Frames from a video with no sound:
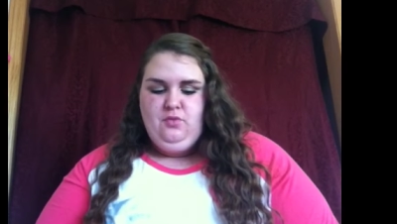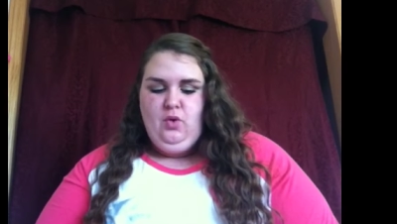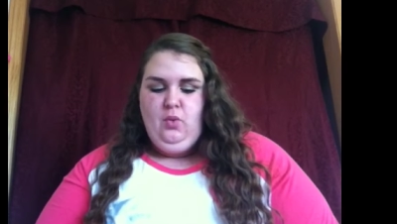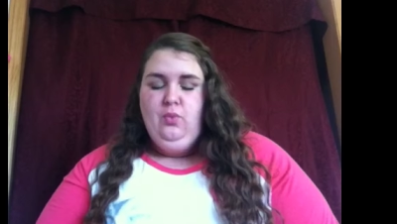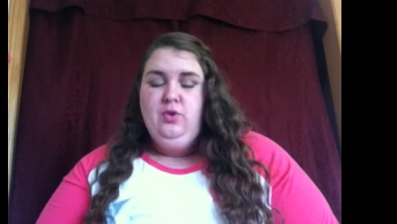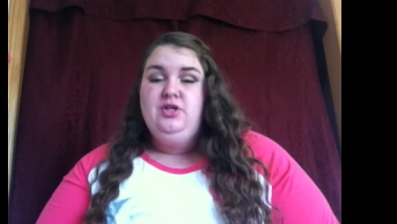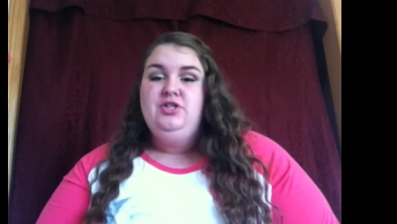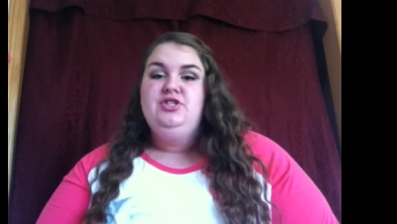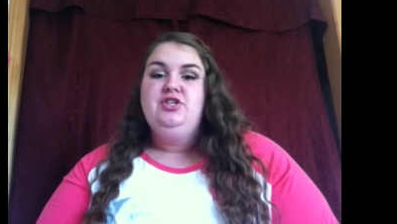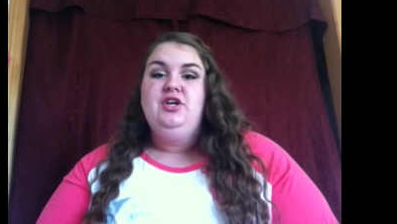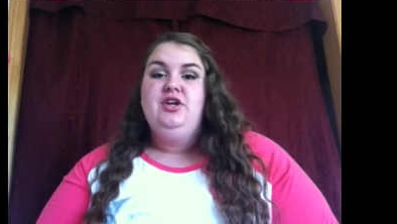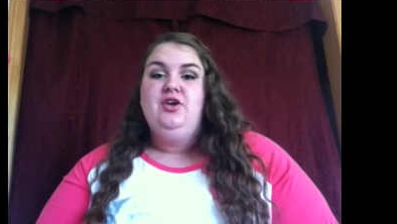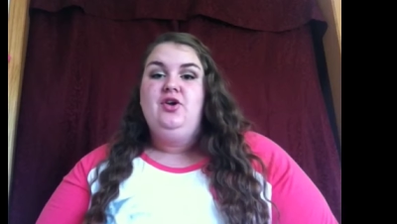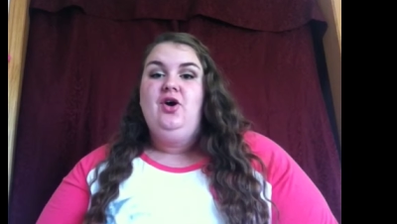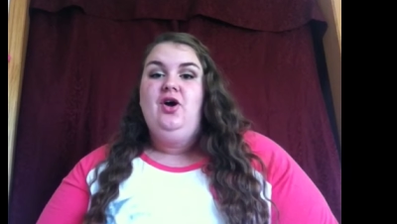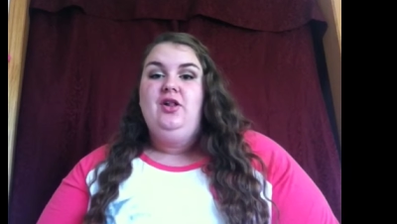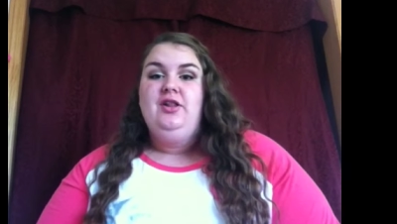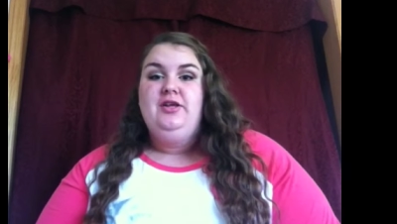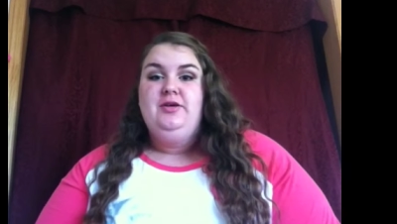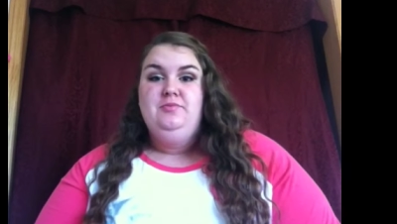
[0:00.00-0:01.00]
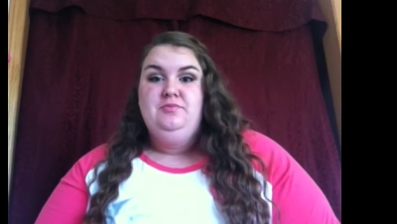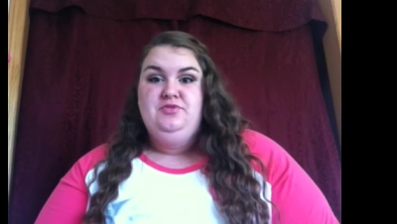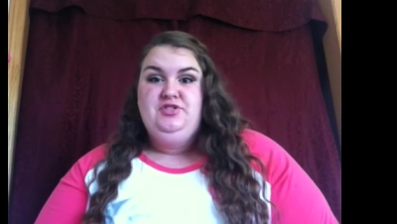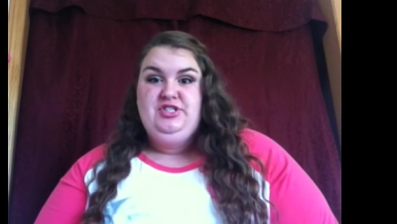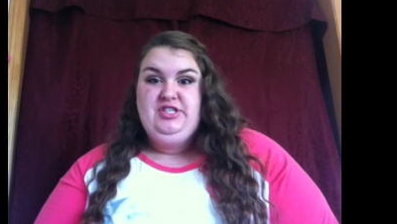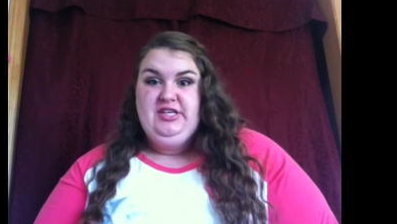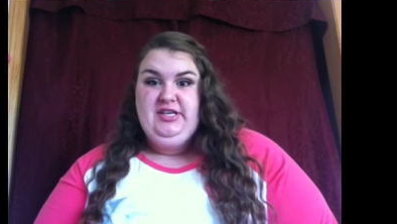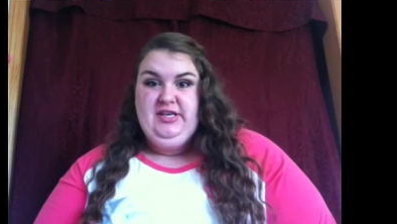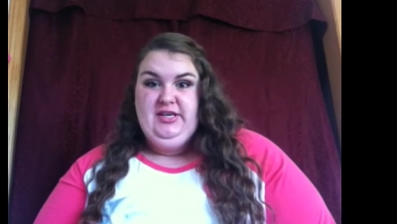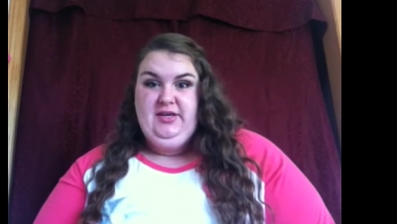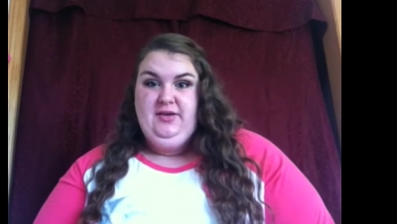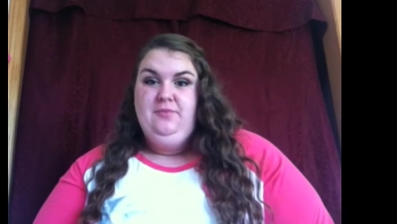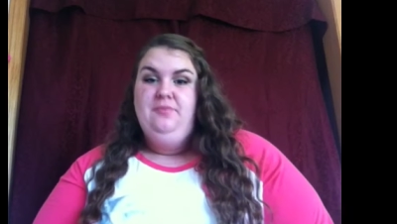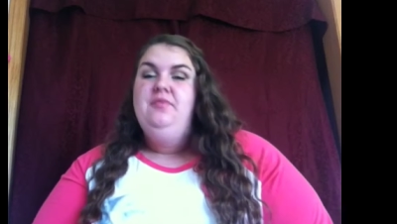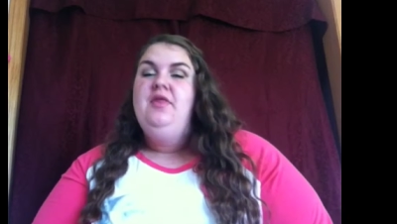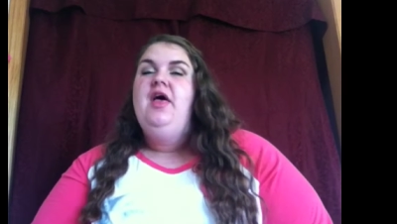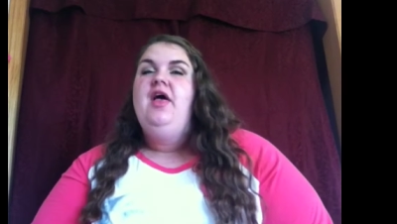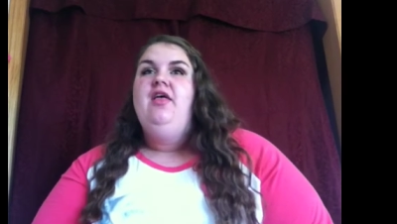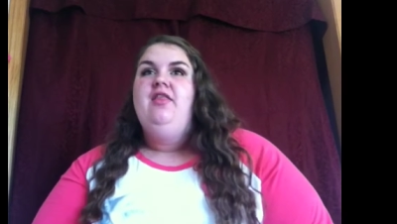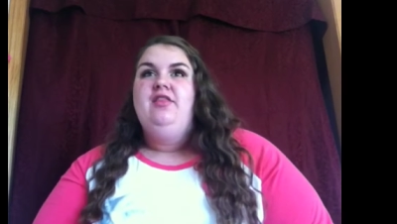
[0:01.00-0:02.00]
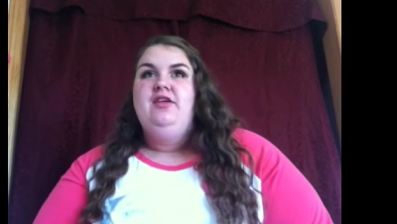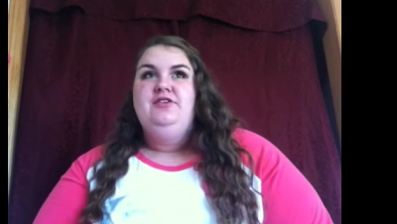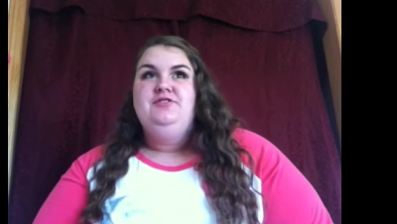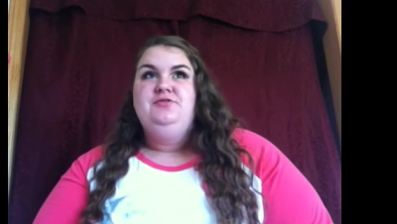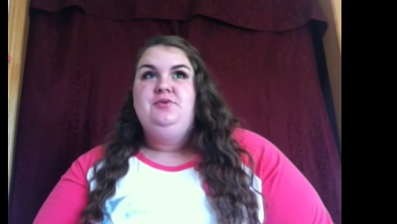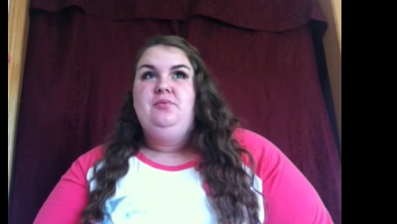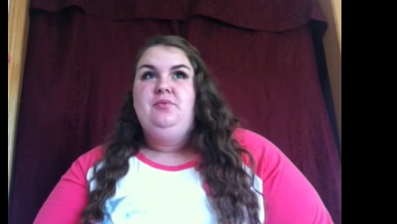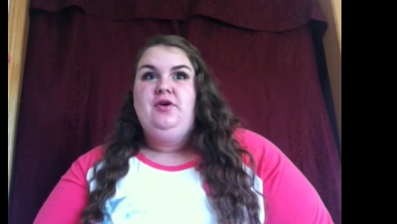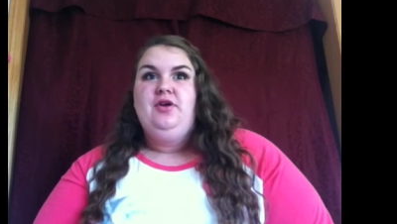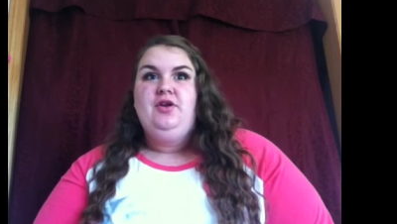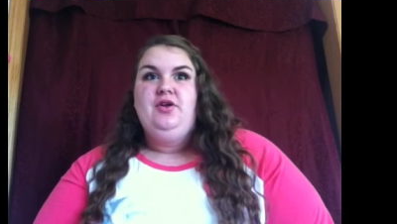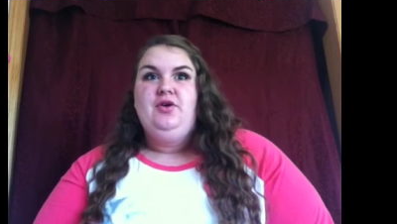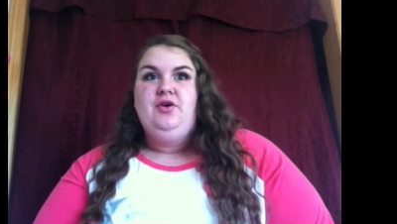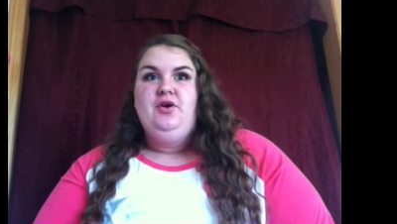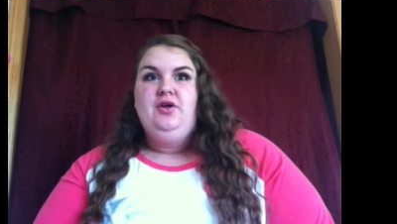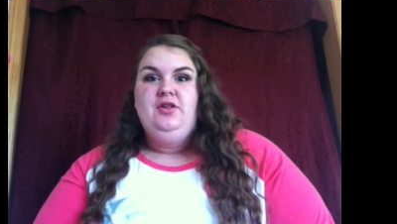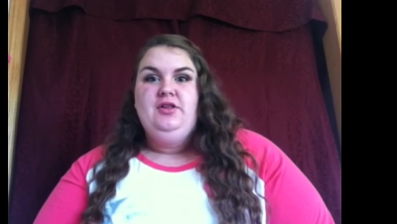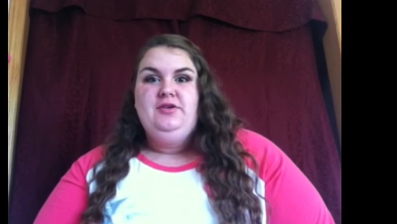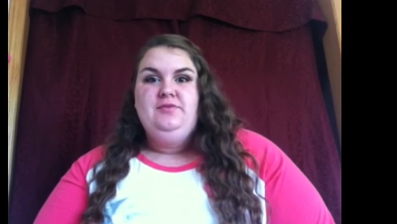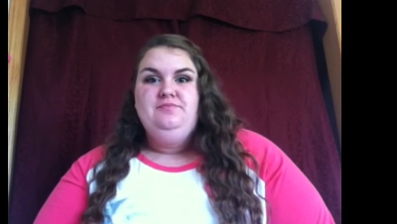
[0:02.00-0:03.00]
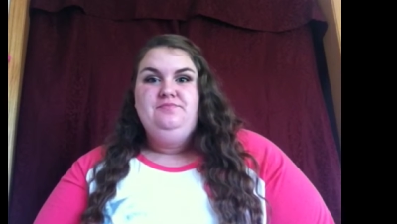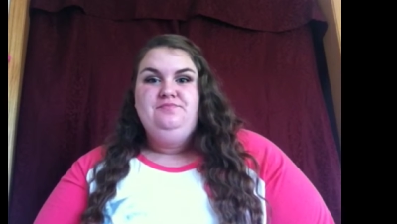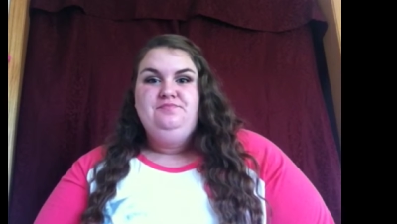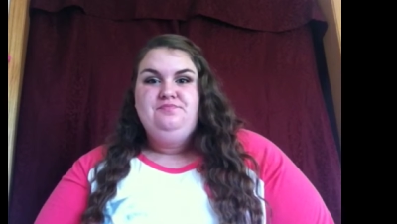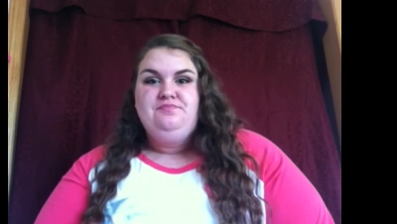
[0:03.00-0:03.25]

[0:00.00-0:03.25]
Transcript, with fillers: we're just going to call him Tea. That's what we're going to call him.